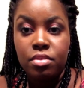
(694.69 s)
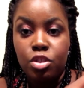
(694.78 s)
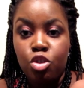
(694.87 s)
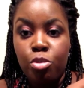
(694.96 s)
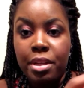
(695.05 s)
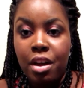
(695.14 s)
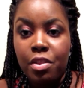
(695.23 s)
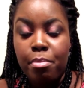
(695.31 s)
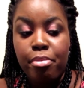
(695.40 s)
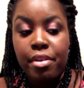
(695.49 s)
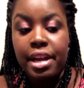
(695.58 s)
Zoom in on
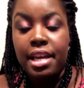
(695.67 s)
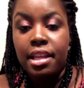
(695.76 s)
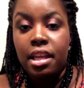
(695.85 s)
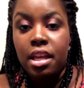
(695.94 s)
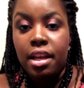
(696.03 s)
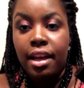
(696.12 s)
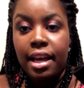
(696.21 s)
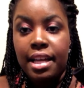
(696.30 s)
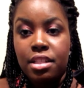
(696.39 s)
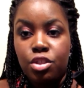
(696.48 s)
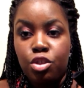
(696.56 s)
the print
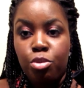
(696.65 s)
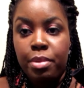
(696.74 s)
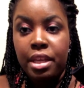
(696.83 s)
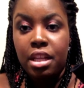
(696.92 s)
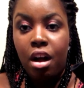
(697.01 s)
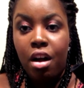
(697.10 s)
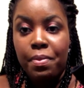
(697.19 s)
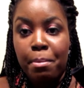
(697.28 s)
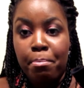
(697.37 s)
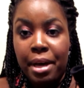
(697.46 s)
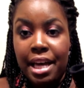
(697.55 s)
and zoom in on
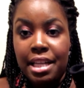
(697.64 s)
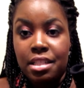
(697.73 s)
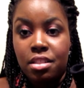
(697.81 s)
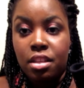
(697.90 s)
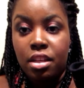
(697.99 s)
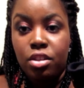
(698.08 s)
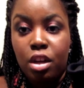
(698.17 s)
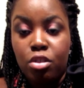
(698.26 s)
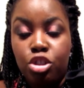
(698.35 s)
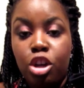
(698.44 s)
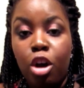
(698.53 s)
the buttons. You
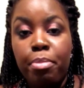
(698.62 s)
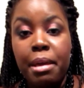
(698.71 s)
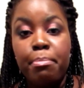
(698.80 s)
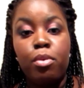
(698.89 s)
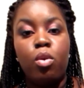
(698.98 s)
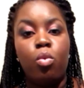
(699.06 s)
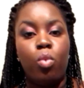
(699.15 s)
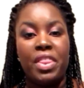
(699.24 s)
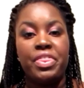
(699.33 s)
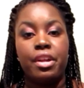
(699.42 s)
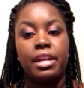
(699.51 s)
know, show people
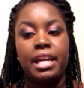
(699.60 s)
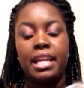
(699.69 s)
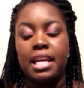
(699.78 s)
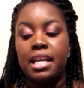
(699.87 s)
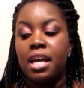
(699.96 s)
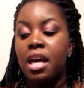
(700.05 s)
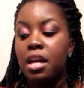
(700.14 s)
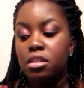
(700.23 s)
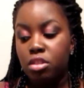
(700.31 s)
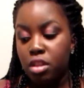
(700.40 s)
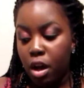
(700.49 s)
what they're getting.
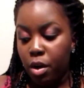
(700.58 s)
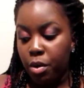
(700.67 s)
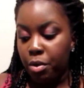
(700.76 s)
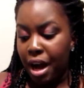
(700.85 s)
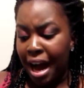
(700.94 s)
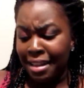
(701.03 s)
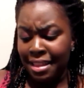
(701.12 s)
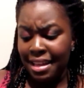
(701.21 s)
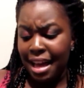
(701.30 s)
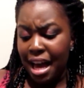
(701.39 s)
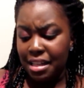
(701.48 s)
So I
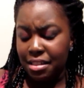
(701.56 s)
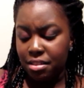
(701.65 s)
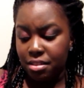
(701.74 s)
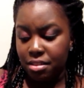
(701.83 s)
think I